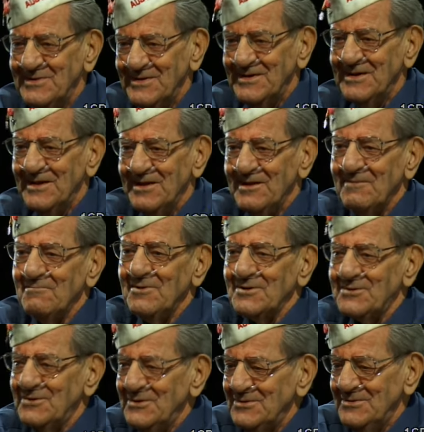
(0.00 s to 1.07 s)
But uh,
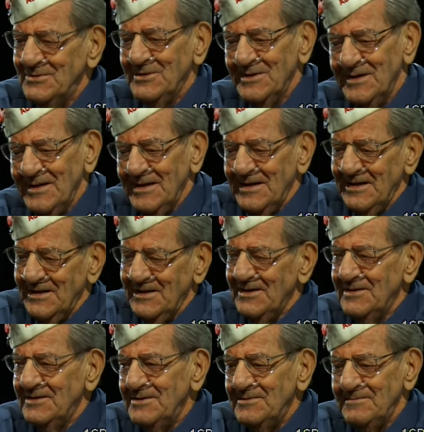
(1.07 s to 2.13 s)
uh,
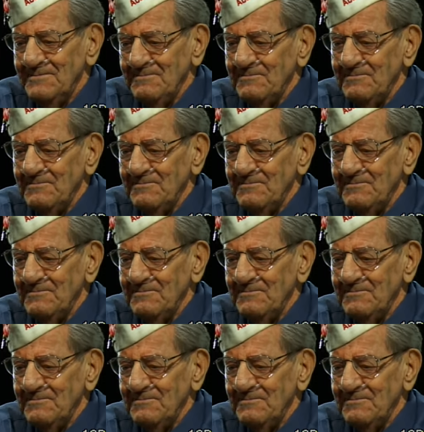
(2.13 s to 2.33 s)
we,